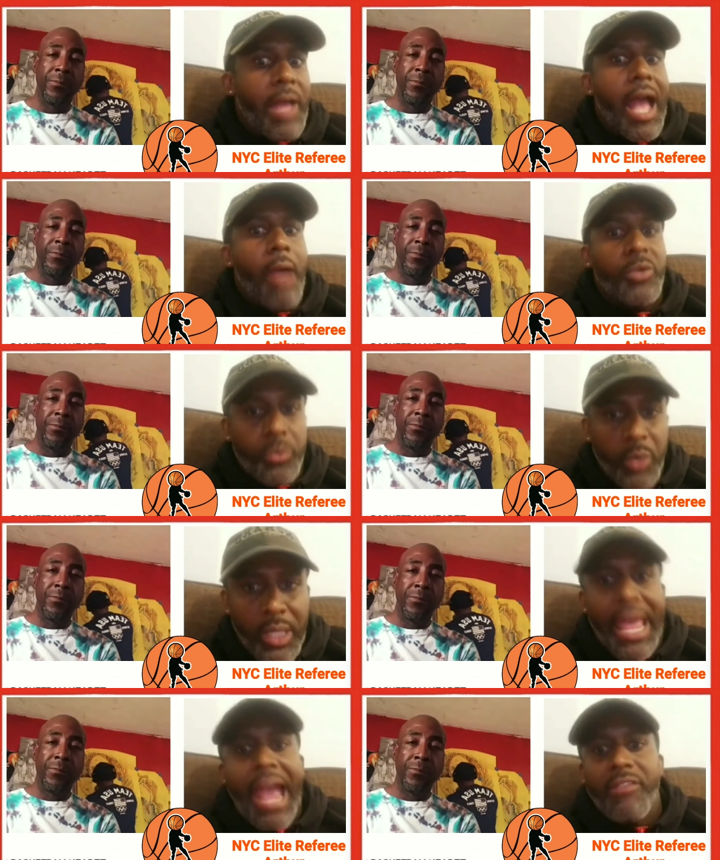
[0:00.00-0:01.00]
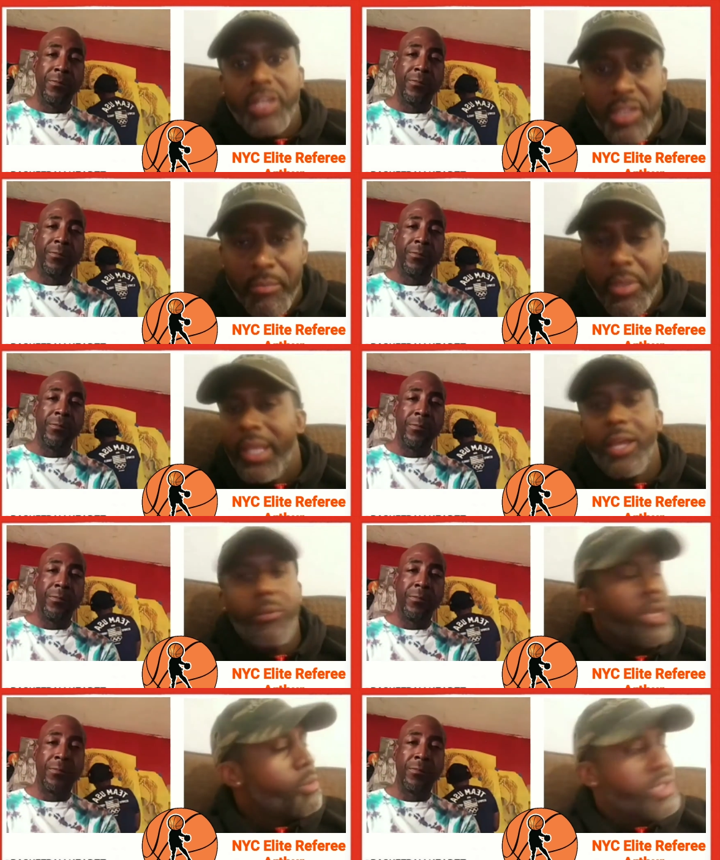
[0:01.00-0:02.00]
Speaker 1: I was with Larry Timberlake.
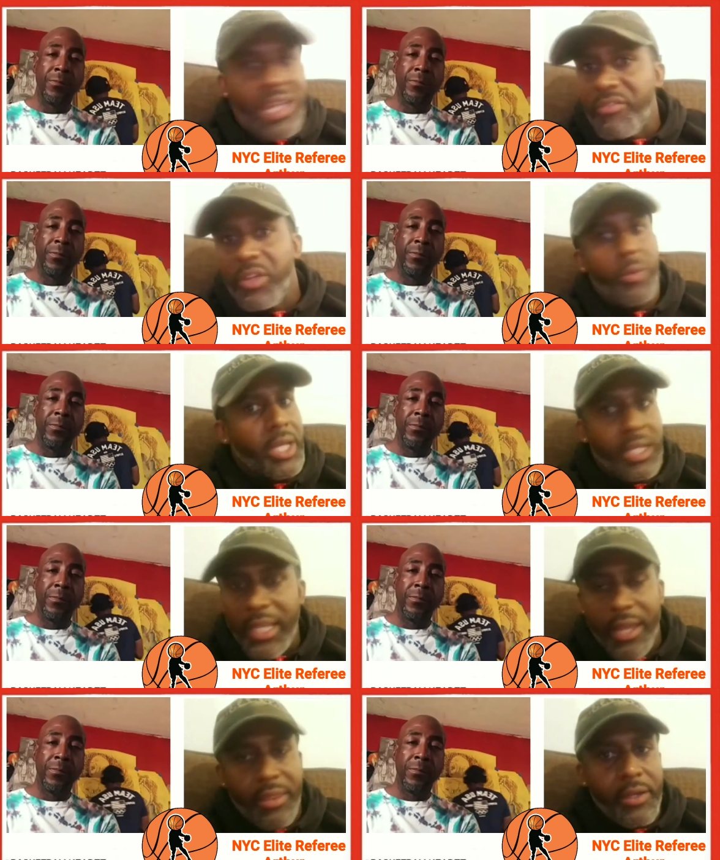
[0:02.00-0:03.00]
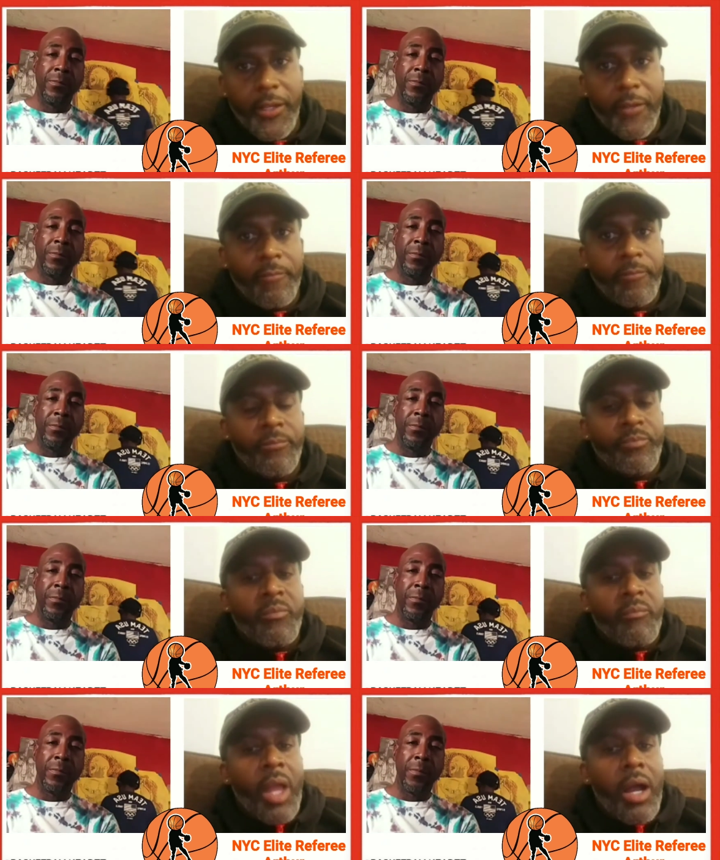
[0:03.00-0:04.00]
We was everywhere together,
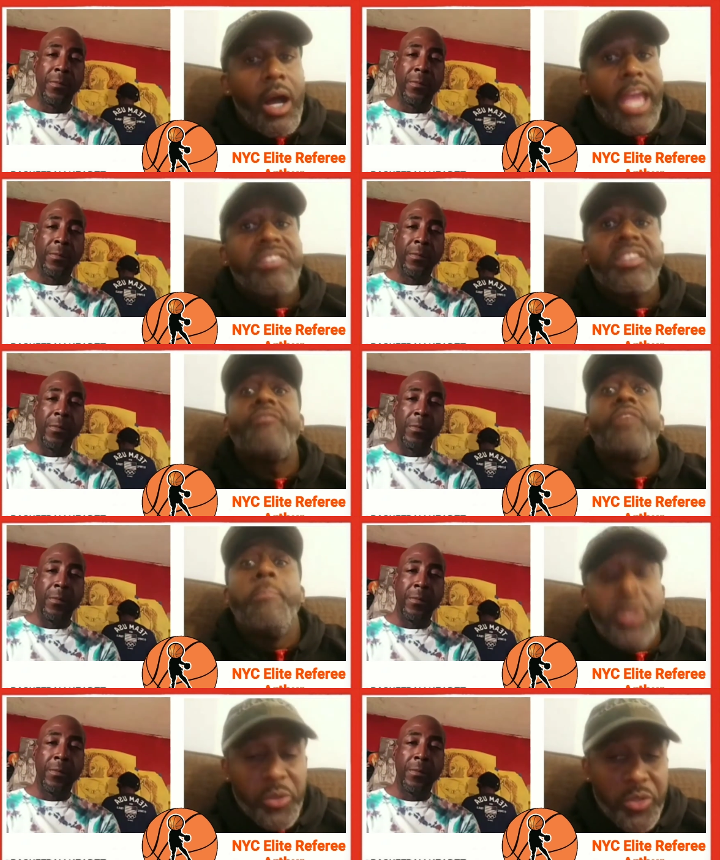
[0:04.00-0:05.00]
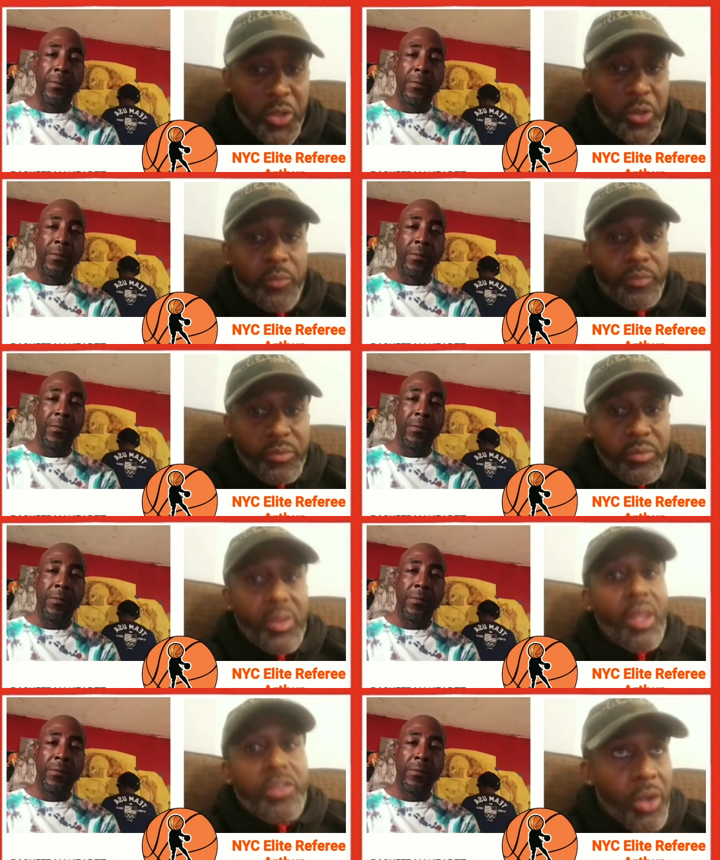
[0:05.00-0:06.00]
uh, except for middle school.
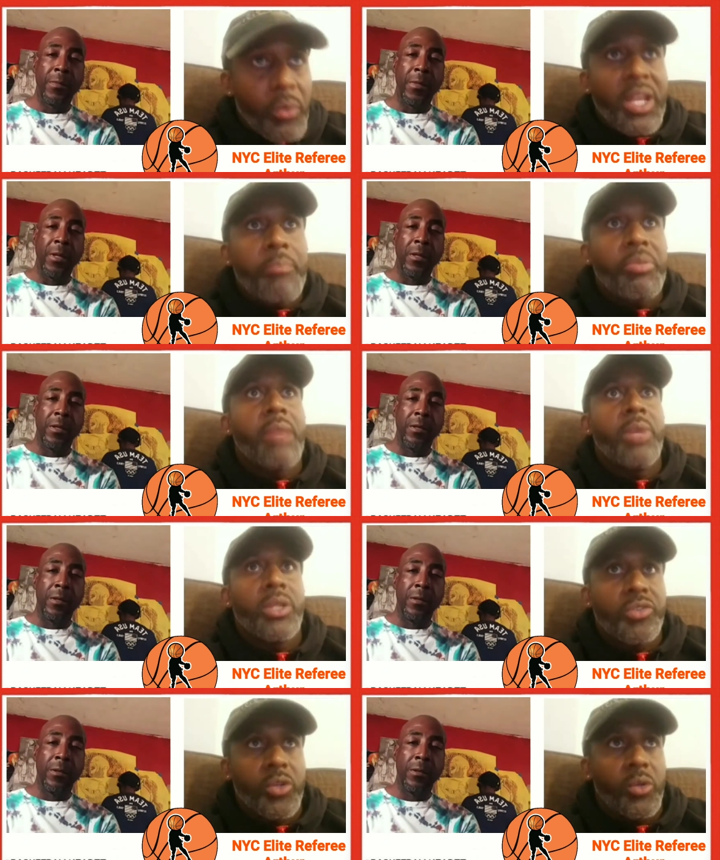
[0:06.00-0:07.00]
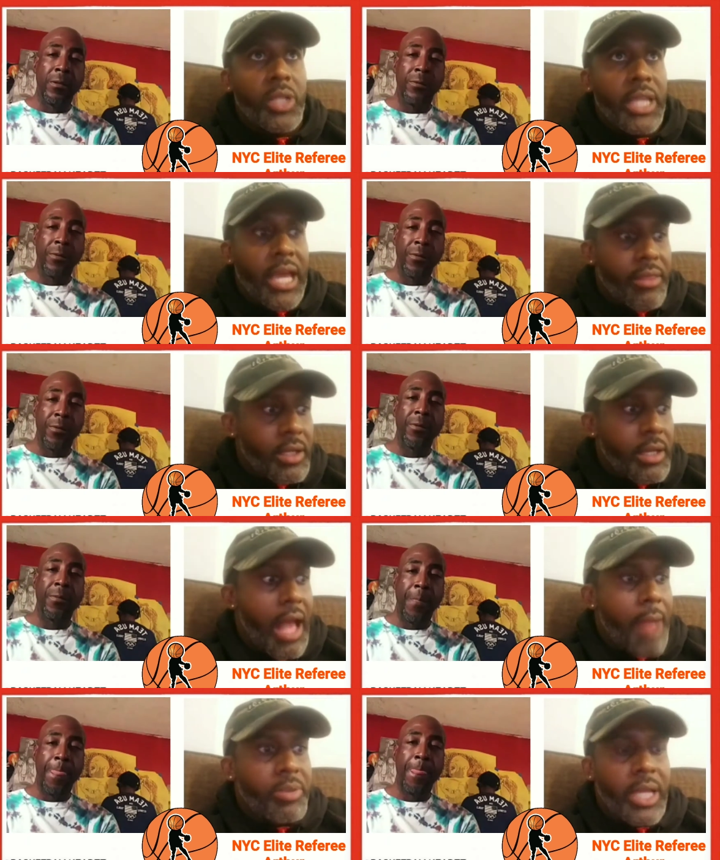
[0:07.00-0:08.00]
So we didn't play middle school together.
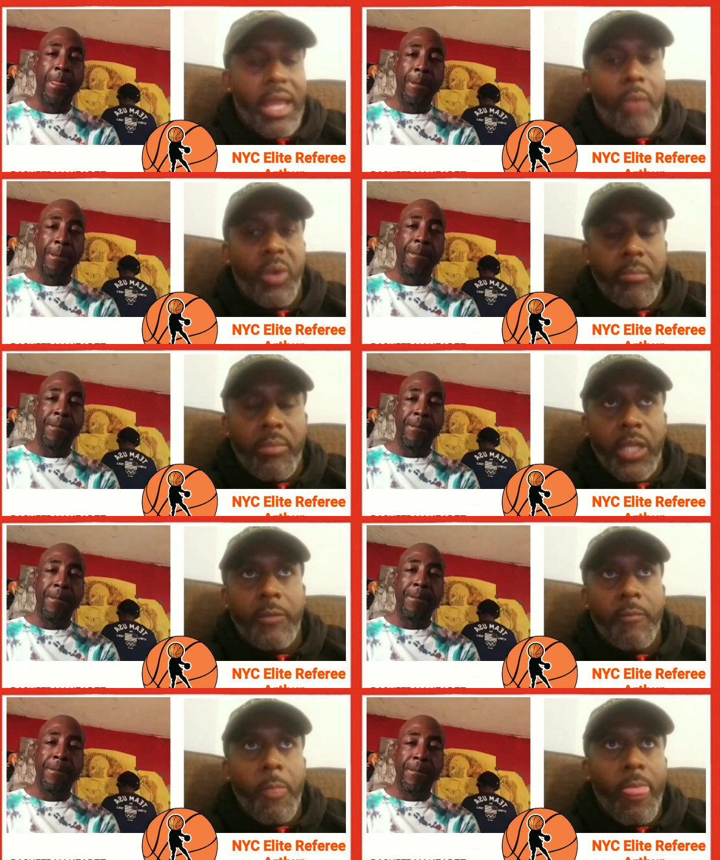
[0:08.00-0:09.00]
I played at Whitman.